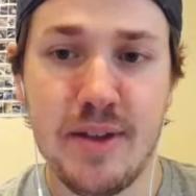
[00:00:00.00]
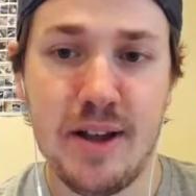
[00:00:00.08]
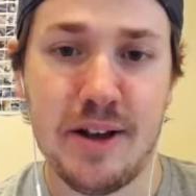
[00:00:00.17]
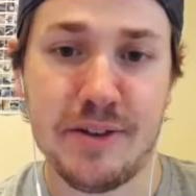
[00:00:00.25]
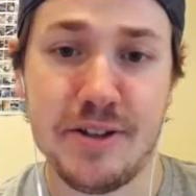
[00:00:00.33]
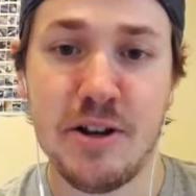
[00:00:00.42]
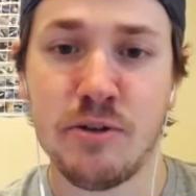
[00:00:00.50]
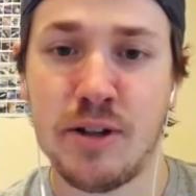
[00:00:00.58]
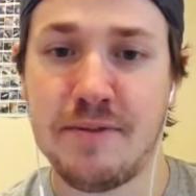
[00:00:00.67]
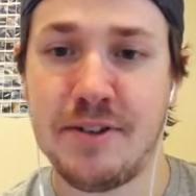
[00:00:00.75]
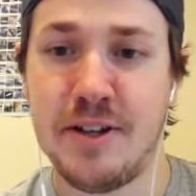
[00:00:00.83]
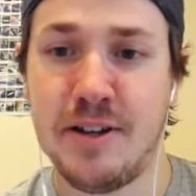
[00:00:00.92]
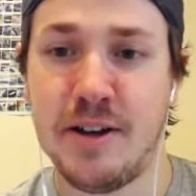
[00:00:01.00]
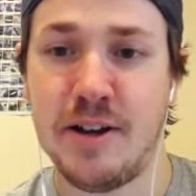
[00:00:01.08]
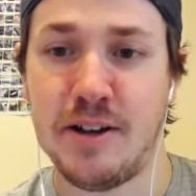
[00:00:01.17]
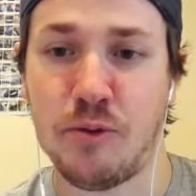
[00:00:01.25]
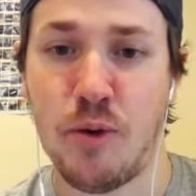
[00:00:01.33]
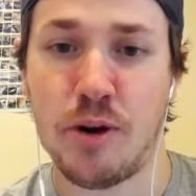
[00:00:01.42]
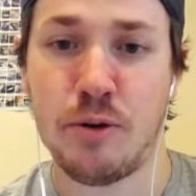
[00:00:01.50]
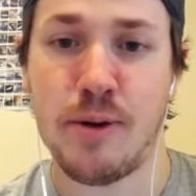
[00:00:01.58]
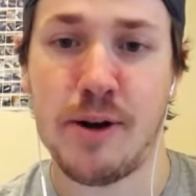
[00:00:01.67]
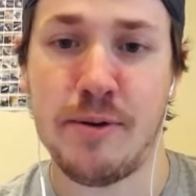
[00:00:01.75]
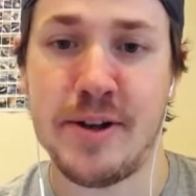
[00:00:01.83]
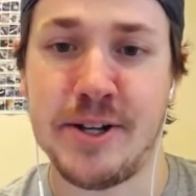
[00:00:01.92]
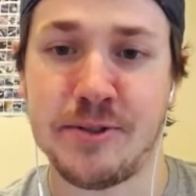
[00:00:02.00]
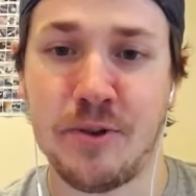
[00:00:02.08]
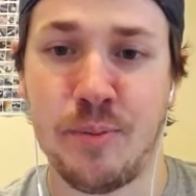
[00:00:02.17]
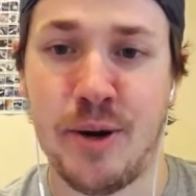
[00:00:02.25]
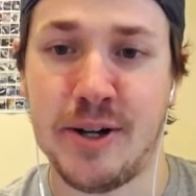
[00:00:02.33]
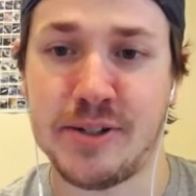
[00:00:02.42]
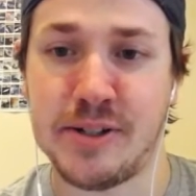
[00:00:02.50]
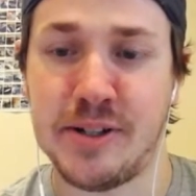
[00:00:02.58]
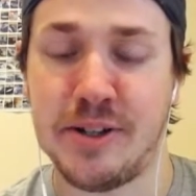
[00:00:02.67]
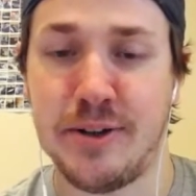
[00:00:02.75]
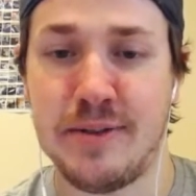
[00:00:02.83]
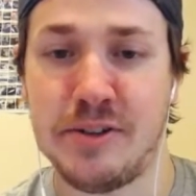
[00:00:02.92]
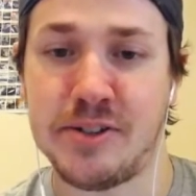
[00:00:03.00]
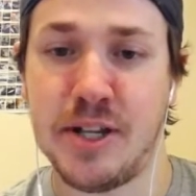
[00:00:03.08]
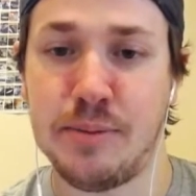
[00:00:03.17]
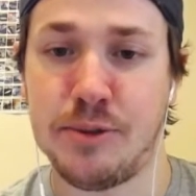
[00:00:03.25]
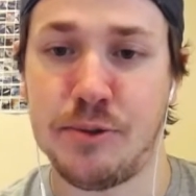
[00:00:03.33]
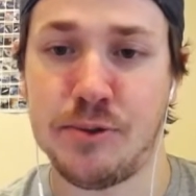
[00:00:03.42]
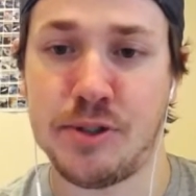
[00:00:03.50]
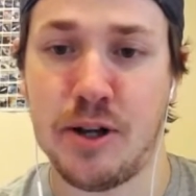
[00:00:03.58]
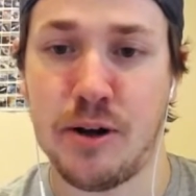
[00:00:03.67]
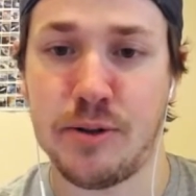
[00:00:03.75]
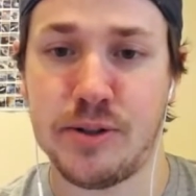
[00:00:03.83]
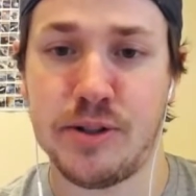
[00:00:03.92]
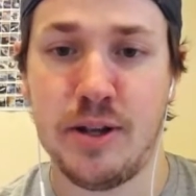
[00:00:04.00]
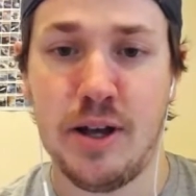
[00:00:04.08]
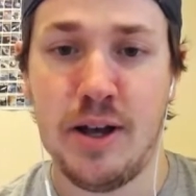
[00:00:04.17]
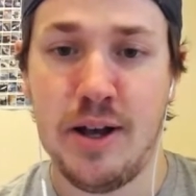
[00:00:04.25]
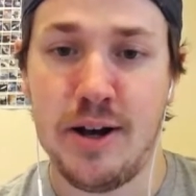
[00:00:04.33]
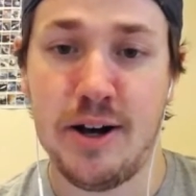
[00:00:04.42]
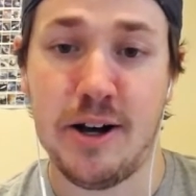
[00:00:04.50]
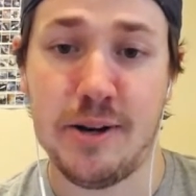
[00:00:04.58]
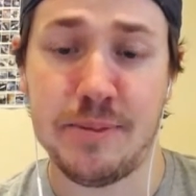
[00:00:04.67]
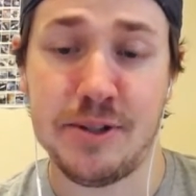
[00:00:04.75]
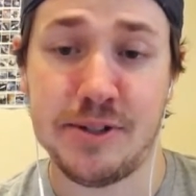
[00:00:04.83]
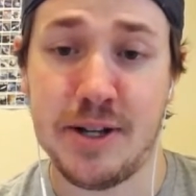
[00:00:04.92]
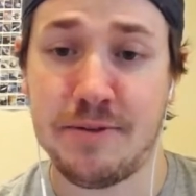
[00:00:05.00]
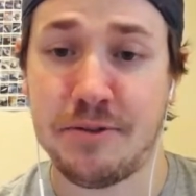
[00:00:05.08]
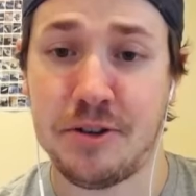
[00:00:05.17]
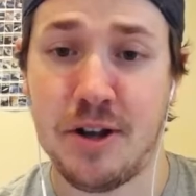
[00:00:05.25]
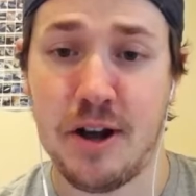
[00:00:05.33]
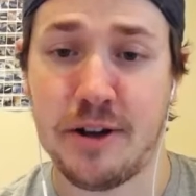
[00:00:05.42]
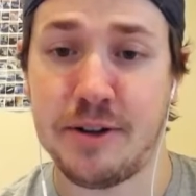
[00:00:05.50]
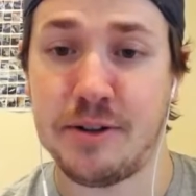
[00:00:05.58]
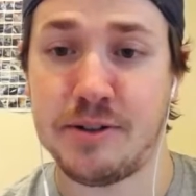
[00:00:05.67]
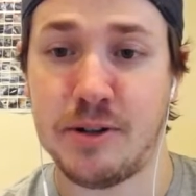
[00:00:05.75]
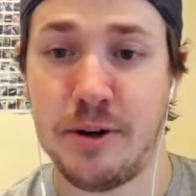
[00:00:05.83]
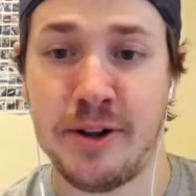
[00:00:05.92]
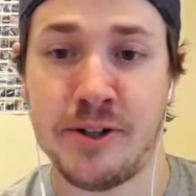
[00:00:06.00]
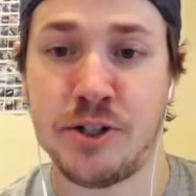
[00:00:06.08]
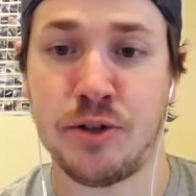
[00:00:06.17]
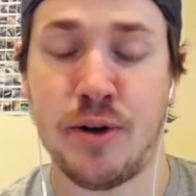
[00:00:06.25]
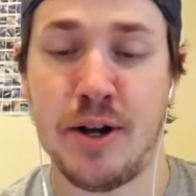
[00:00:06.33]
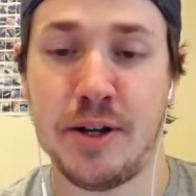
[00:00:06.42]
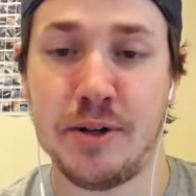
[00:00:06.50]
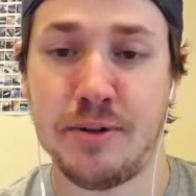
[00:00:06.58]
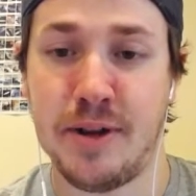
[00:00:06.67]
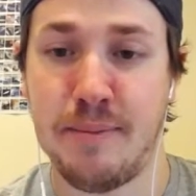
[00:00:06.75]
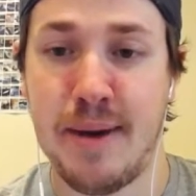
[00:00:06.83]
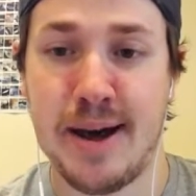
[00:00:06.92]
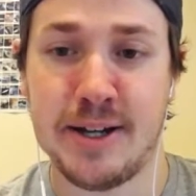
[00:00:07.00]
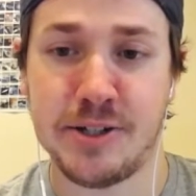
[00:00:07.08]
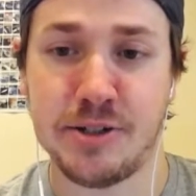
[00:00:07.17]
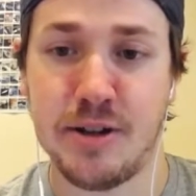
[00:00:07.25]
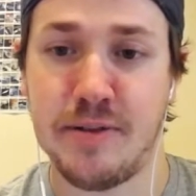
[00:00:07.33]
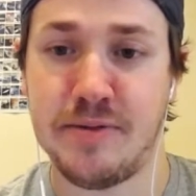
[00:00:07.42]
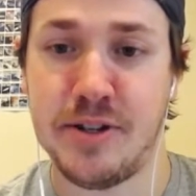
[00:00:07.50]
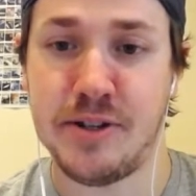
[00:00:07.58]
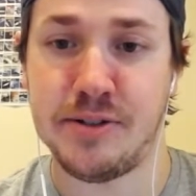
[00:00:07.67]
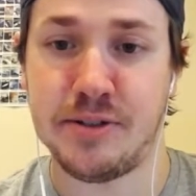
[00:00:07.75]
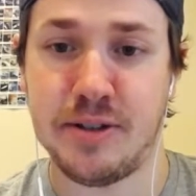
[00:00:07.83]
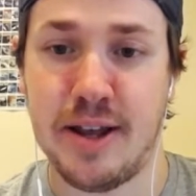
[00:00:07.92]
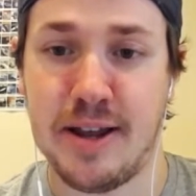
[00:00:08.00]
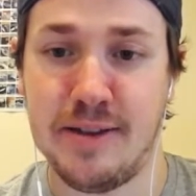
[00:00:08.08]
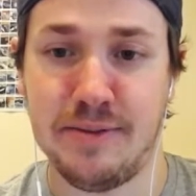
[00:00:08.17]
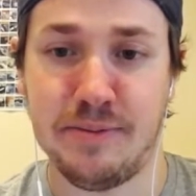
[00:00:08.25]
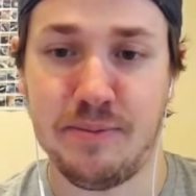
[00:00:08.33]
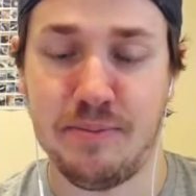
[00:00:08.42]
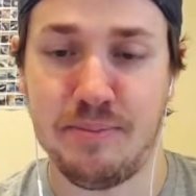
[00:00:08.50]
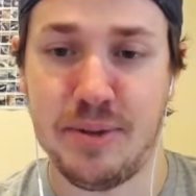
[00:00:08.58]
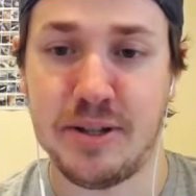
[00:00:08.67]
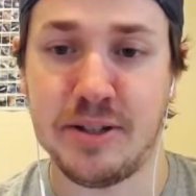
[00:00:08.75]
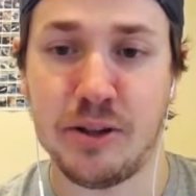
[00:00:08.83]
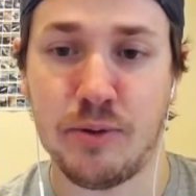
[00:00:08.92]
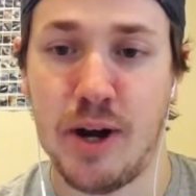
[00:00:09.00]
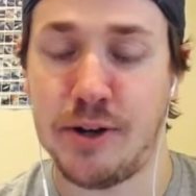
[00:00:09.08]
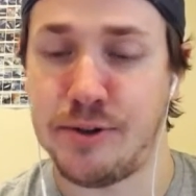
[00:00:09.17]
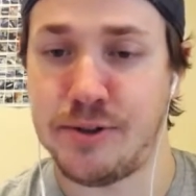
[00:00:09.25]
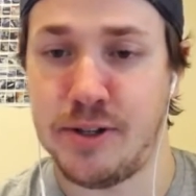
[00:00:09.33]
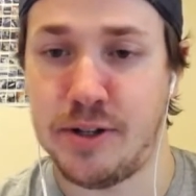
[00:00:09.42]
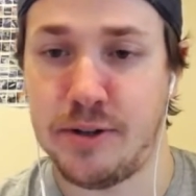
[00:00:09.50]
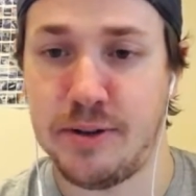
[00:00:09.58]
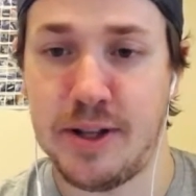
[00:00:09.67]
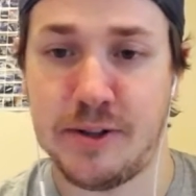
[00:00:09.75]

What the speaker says: The young lefty, Eduardo Rodriguez for Boston, he'll have the same 2 starts. He's definitely not going to start against Toronto. They mash lefties, and being in the Rogers Center,